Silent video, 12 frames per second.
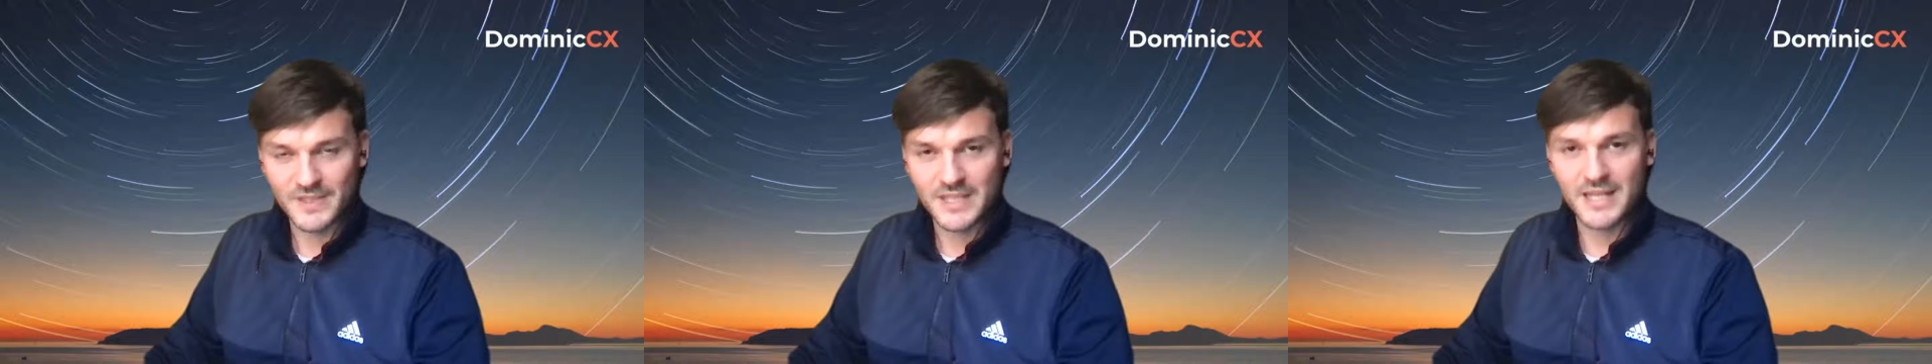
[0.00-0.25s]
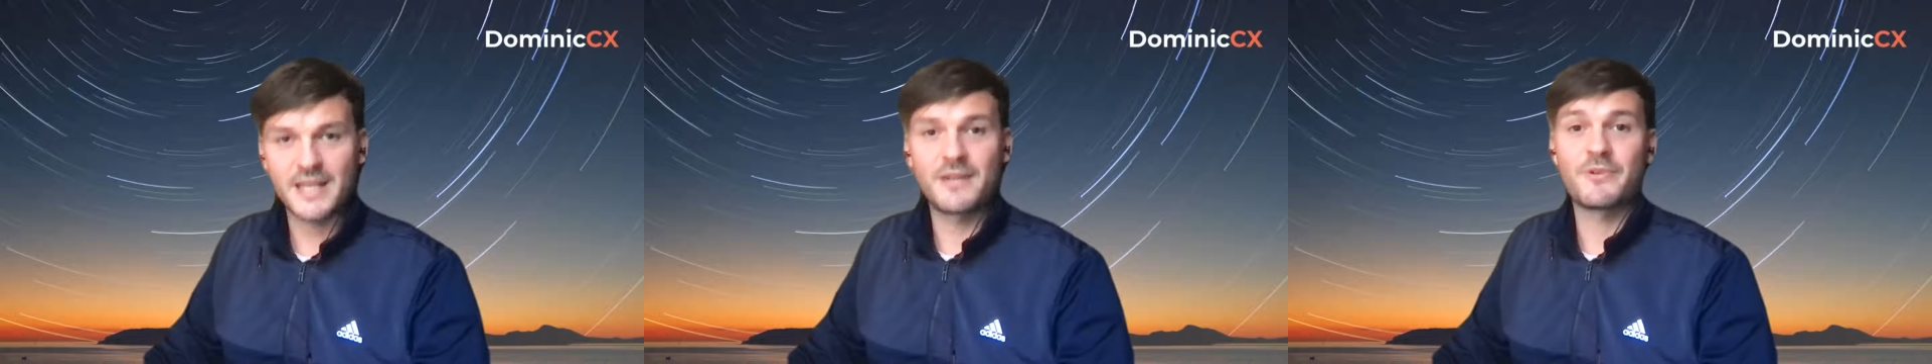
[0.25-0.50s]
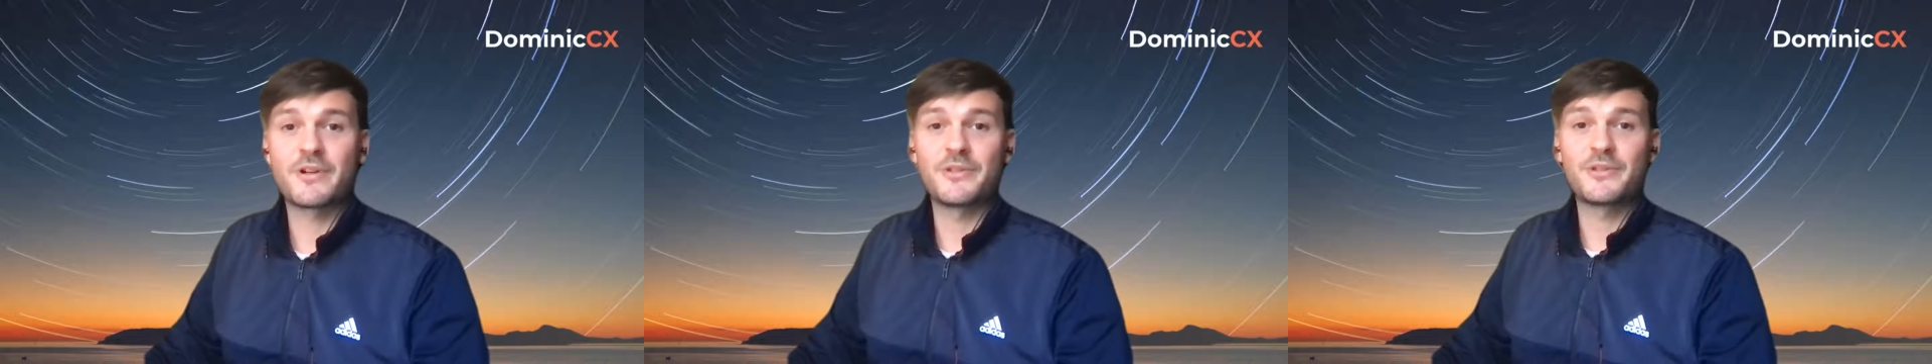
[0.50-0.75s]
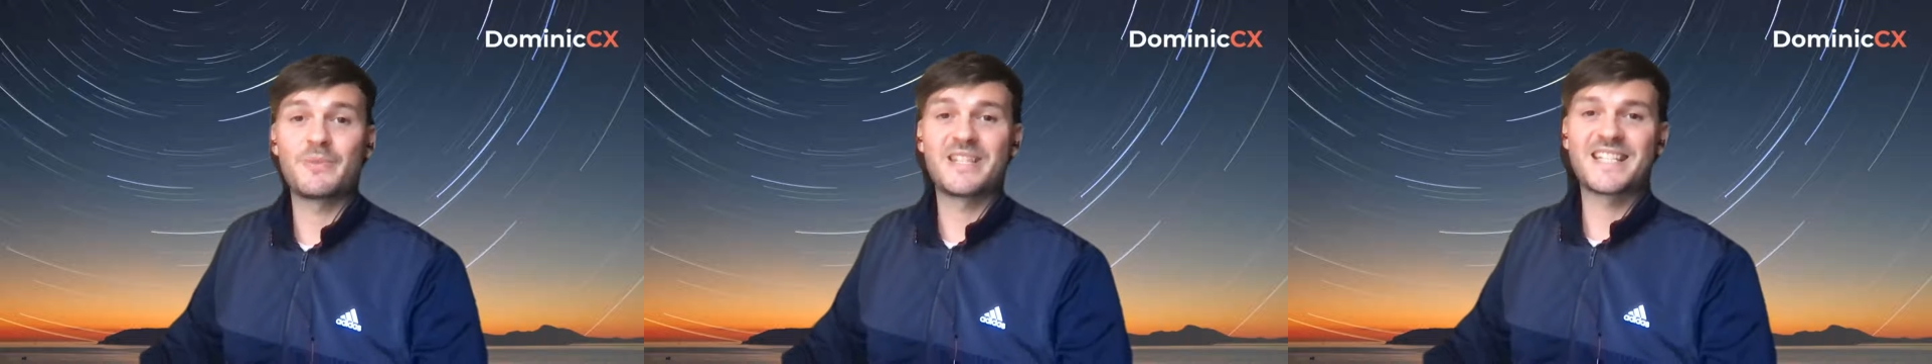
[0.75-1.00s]
Today, we're
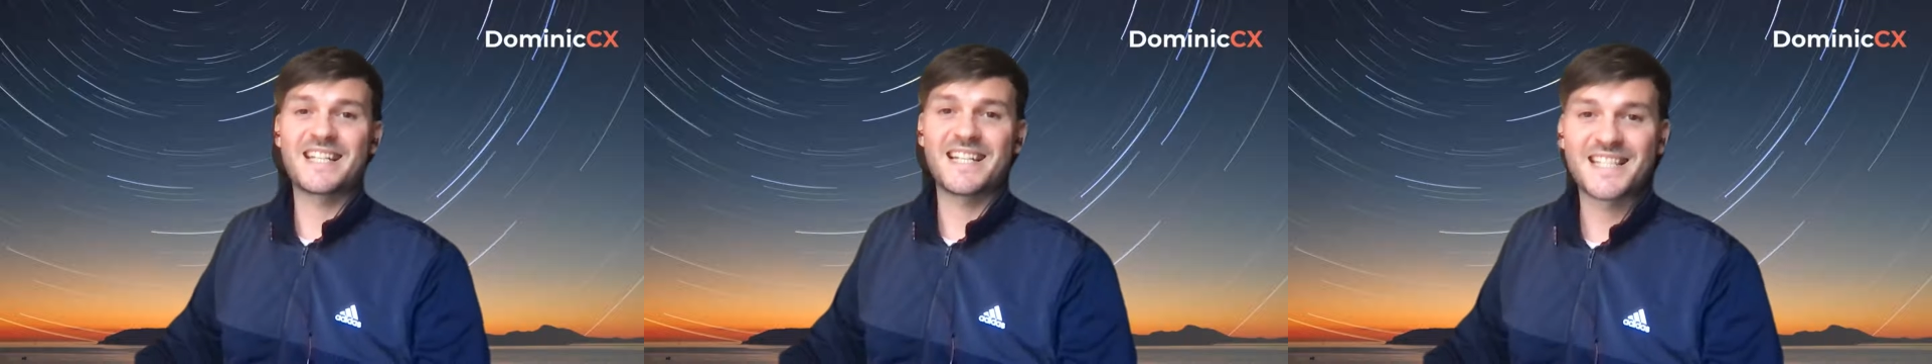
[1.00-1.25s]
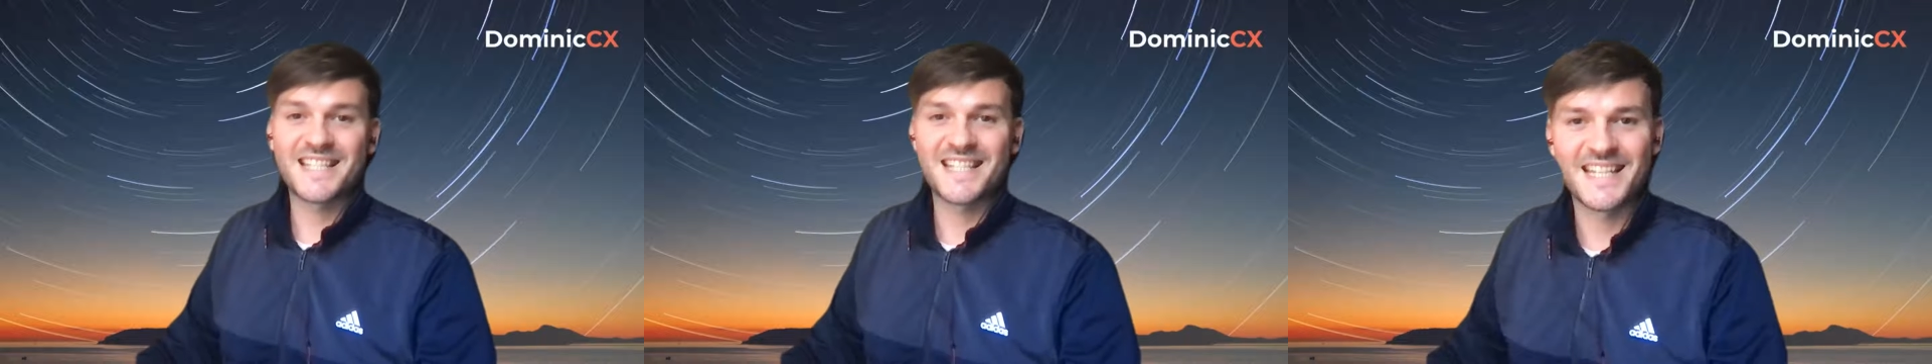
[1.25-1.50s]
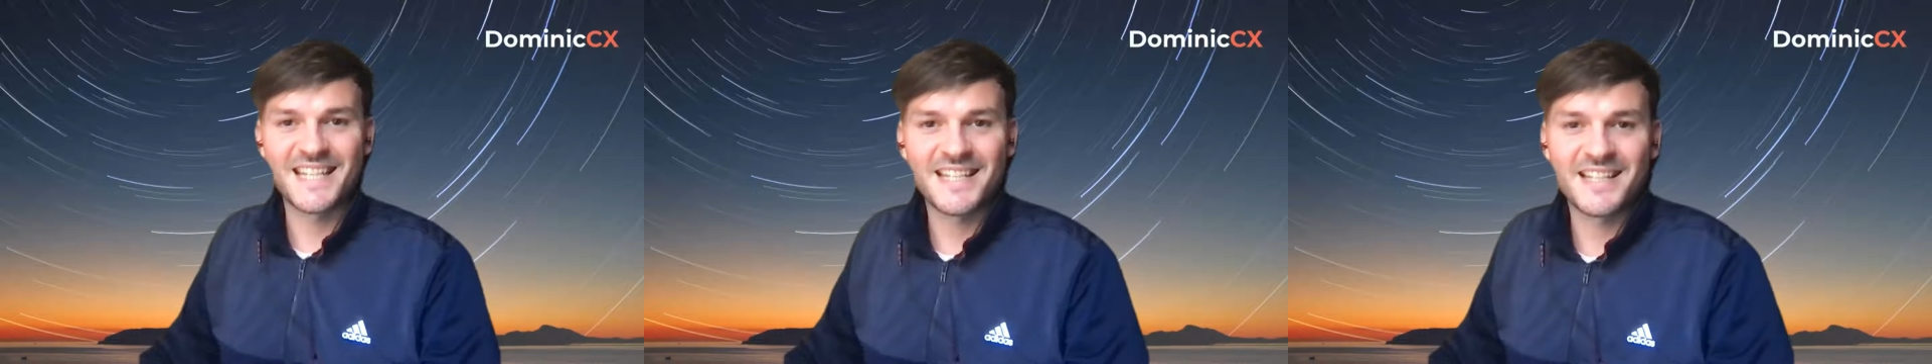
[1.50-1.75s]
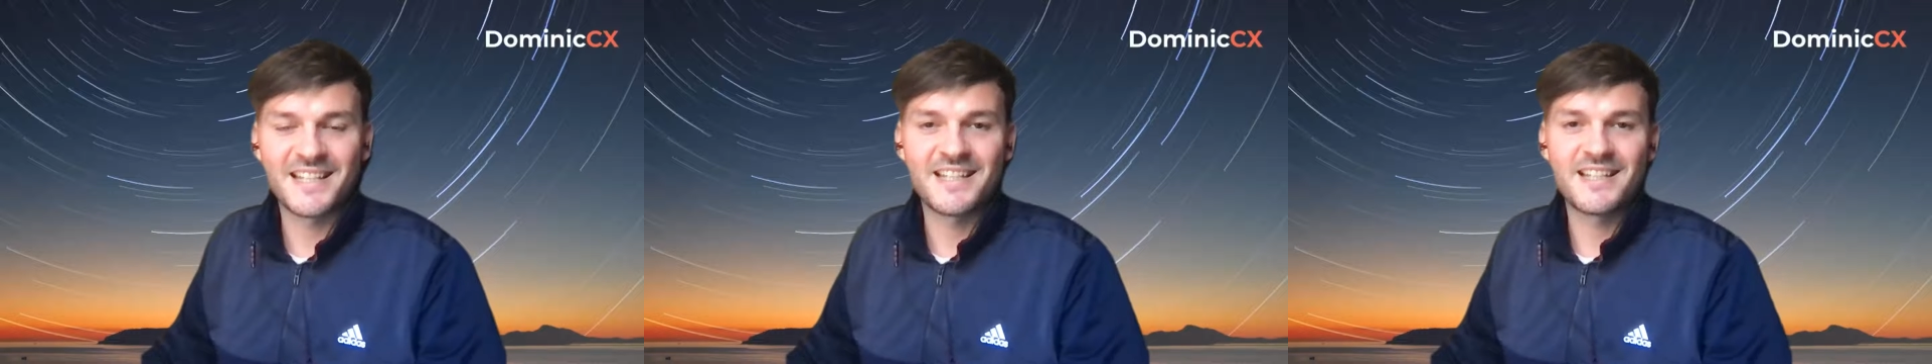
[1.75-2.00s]
going to be
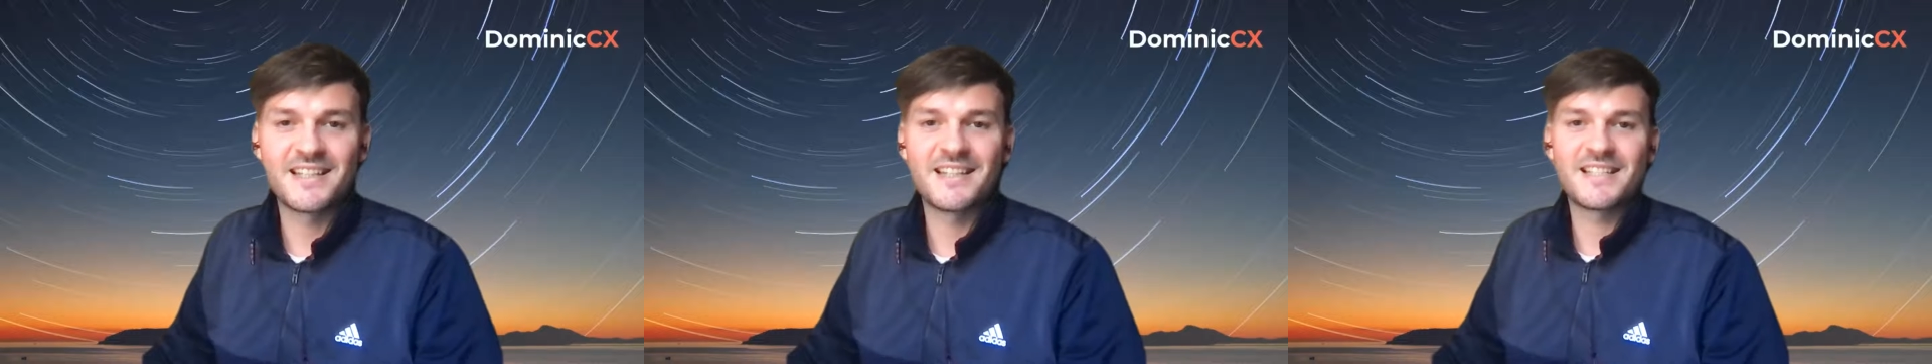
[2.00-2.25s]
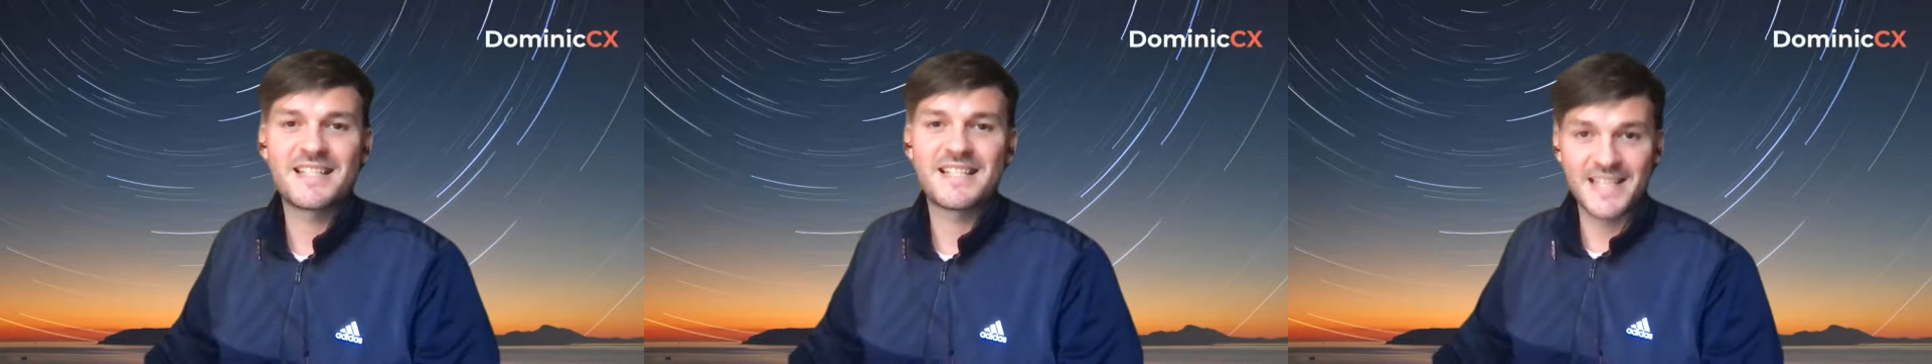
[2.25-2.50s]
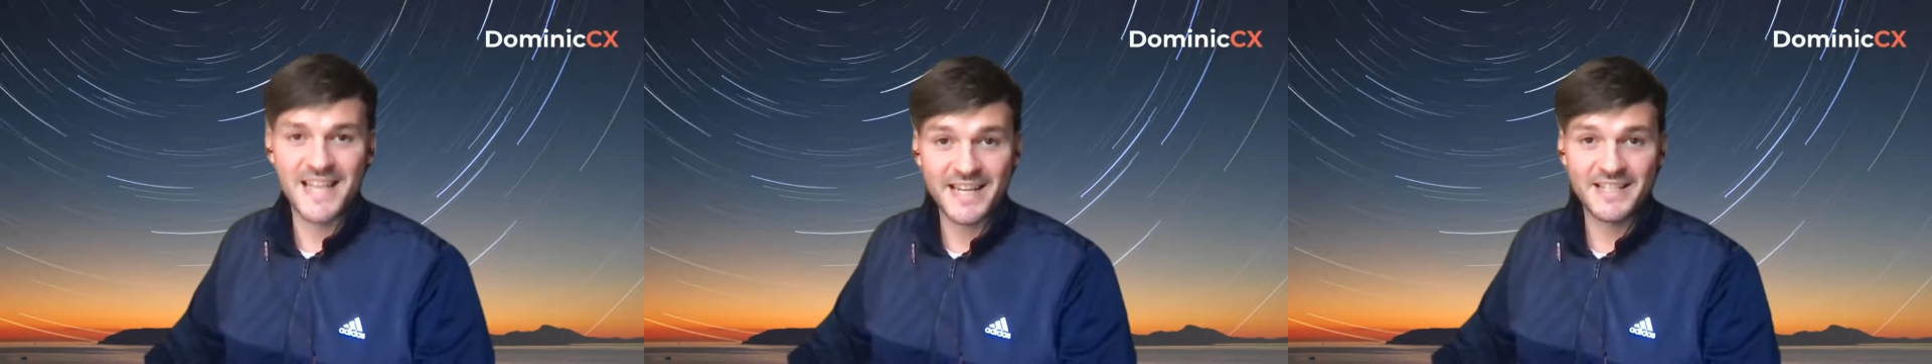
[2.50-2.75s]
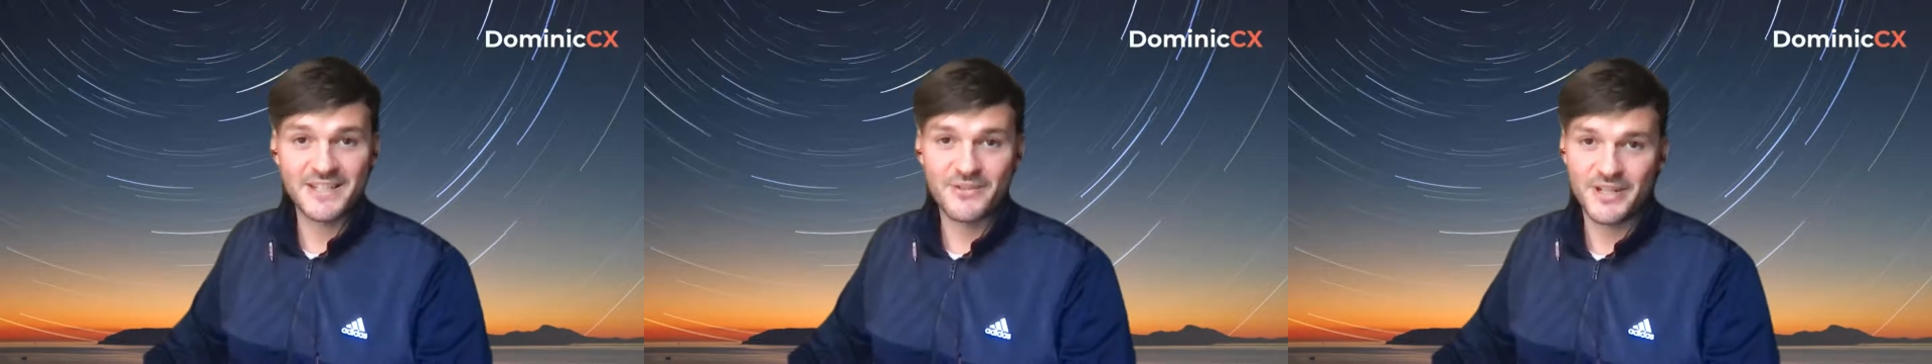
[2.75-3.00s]
discussing uh,
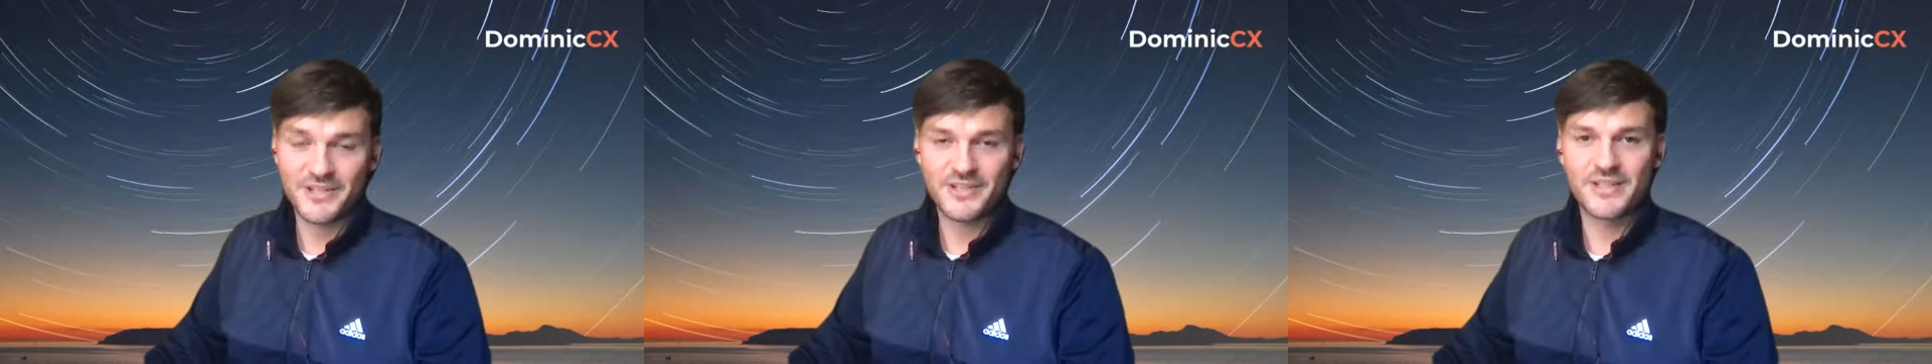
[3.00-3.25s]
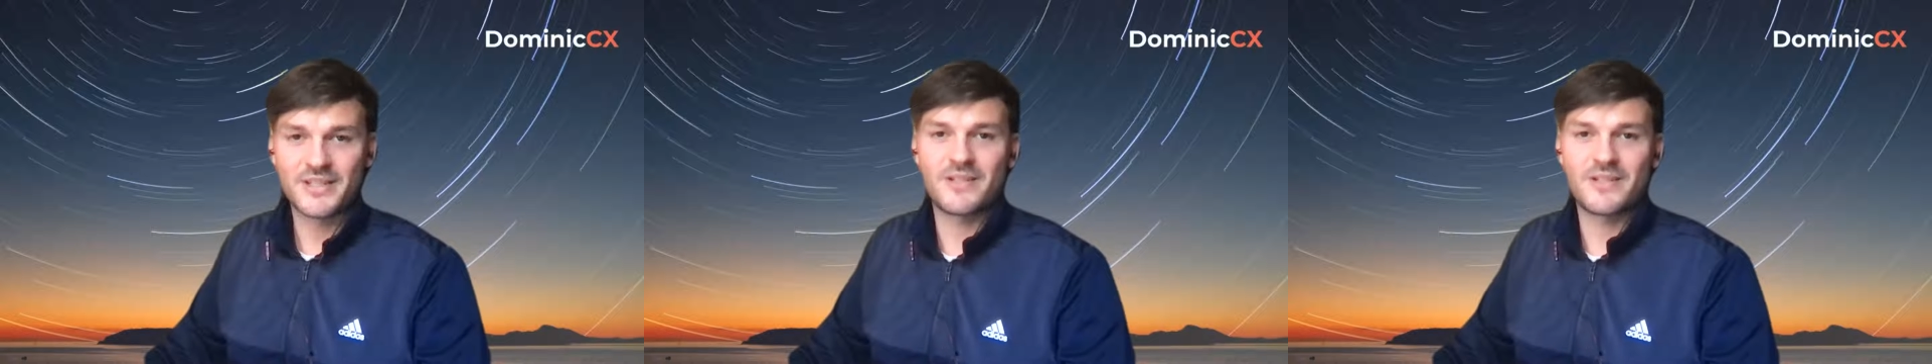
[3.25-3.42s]
Slack integration.